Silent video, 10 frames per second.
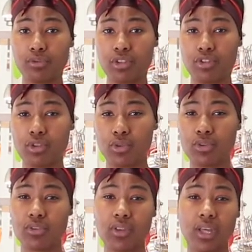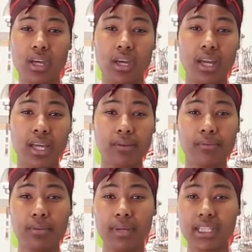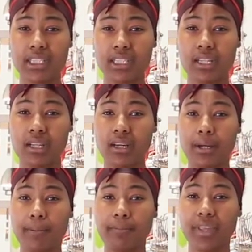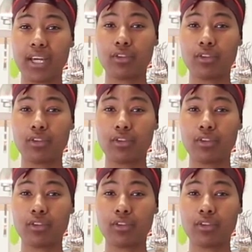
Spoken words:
reduce the inflammation that